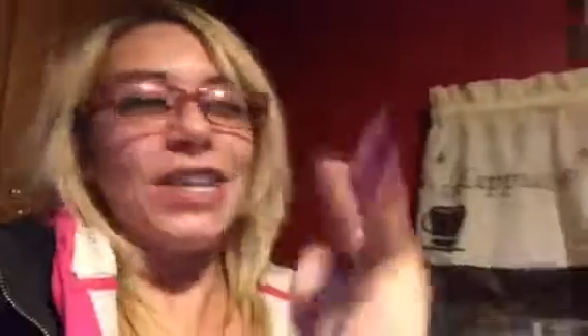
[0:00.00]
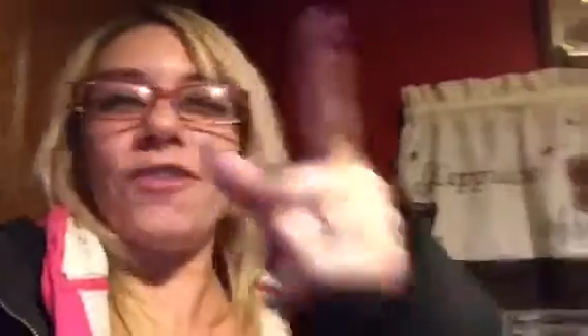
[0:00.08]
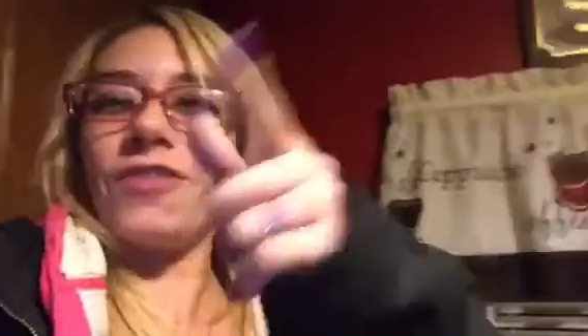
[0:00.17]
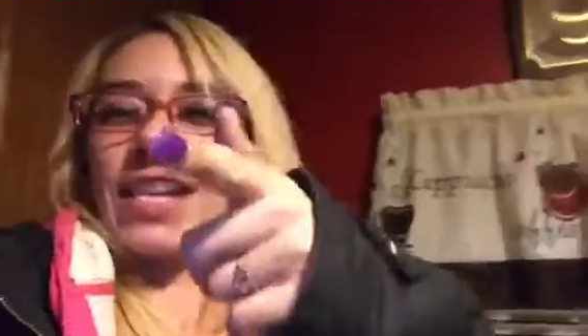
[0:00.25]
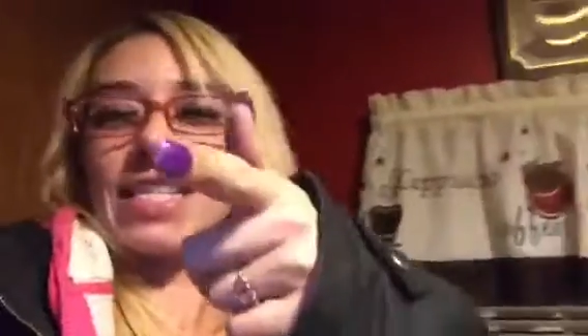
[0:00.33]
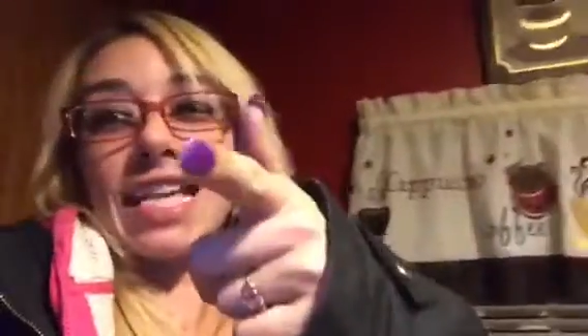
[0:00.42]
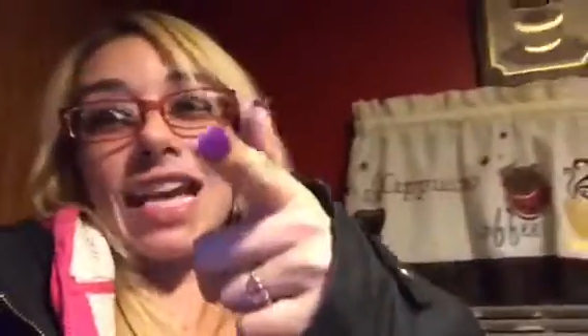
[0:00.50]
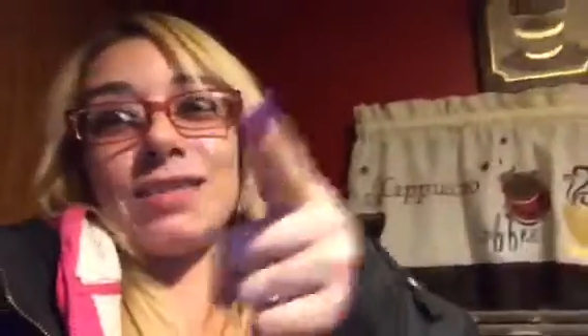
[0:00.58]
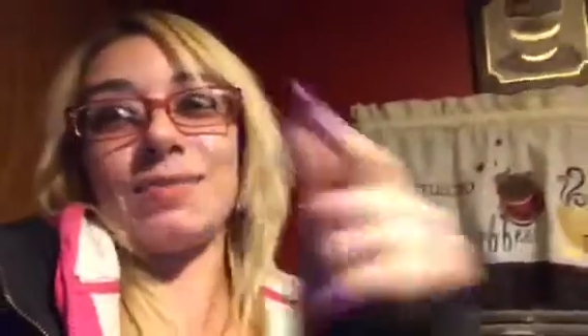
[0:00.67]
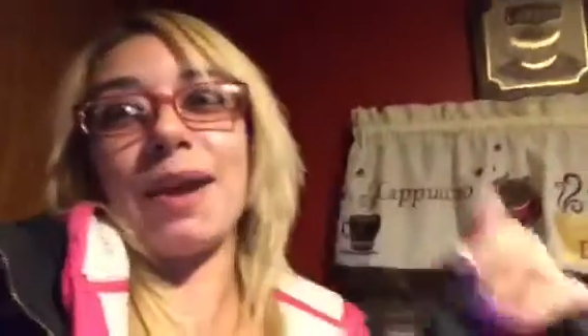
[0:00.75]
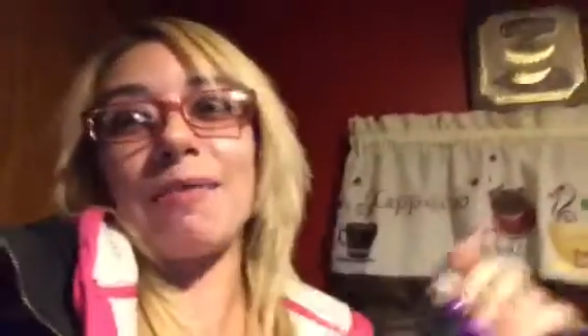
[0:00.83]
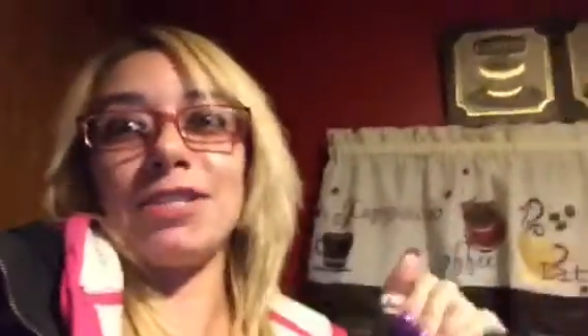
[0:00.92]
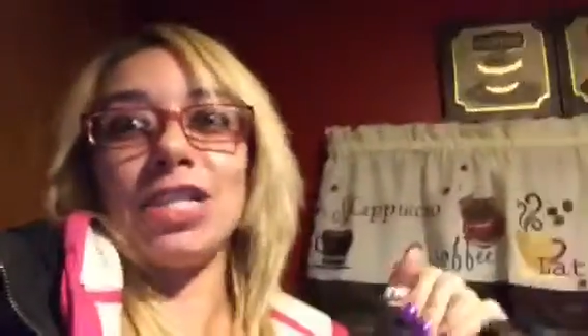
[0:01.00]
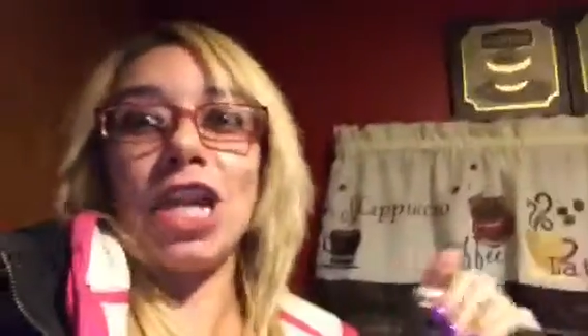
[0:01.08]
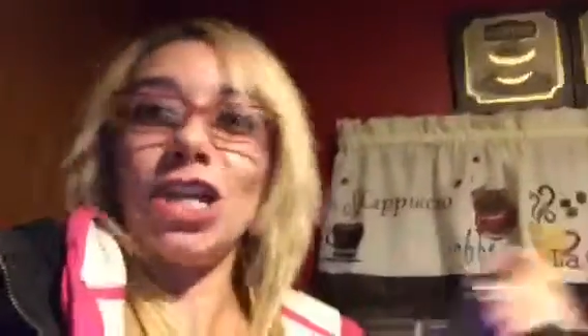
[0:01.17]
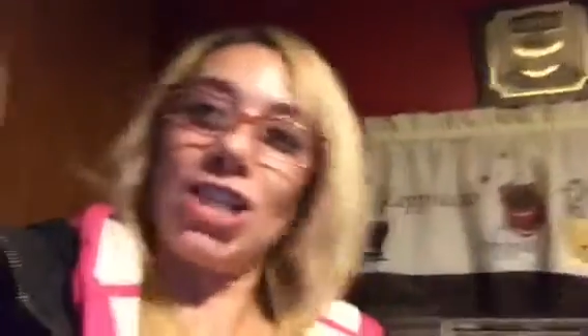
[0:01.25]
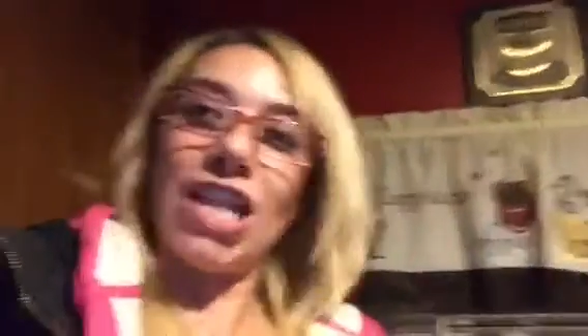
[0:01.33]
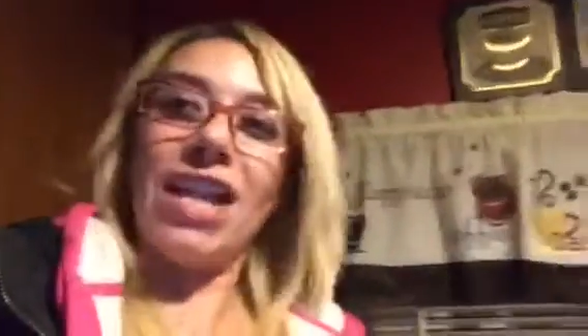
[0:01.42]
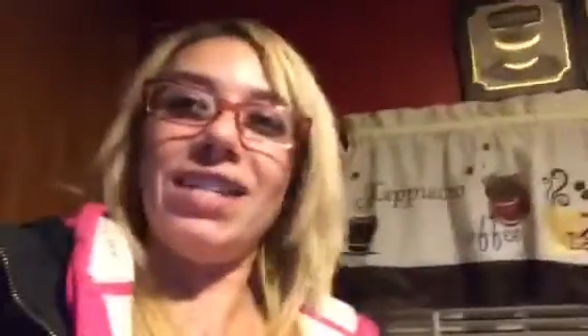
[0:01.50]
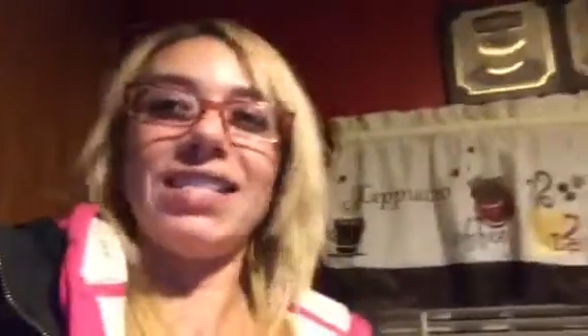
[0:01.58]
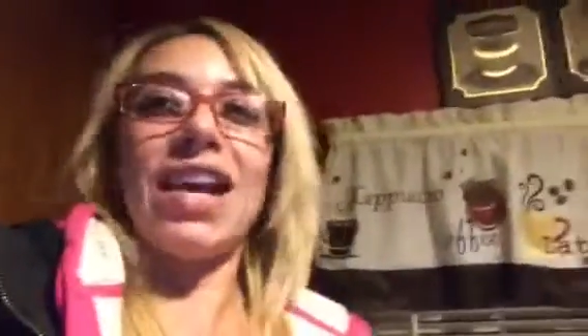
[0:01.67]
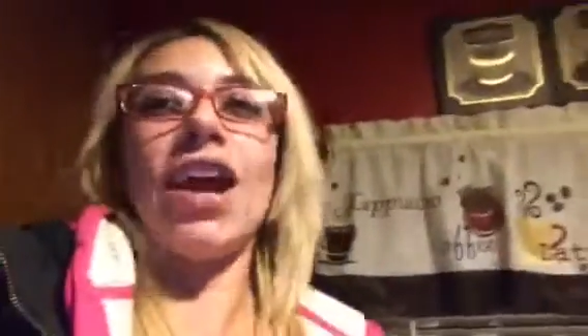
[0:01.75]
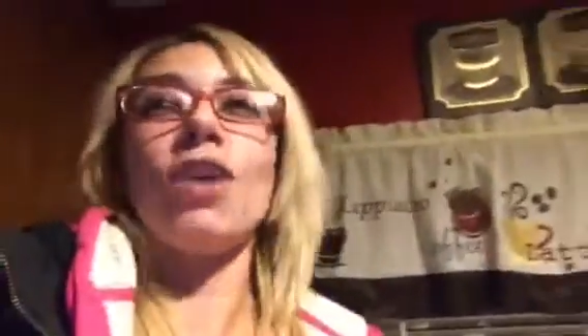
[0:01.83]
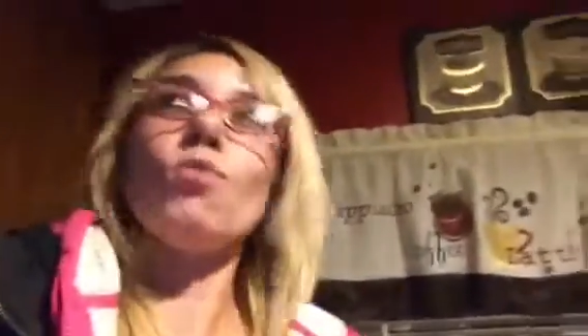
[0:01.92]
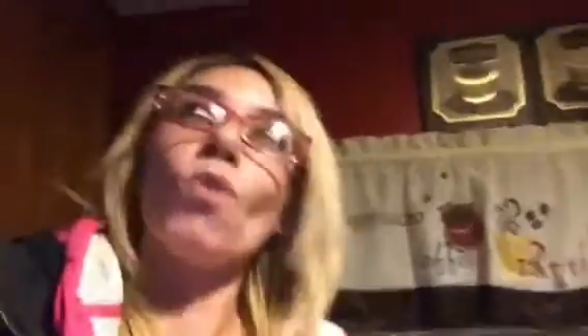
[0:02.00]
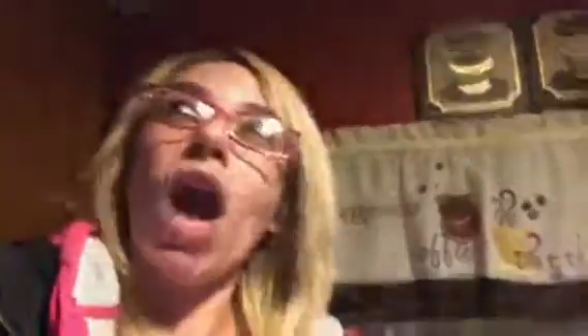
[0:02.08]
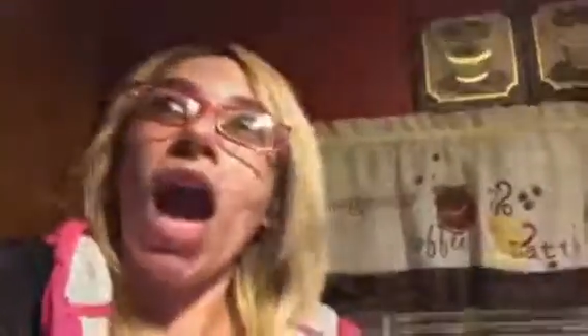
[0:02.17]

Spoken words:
Don't forget to like, subscribe, and share. Shane's Carey.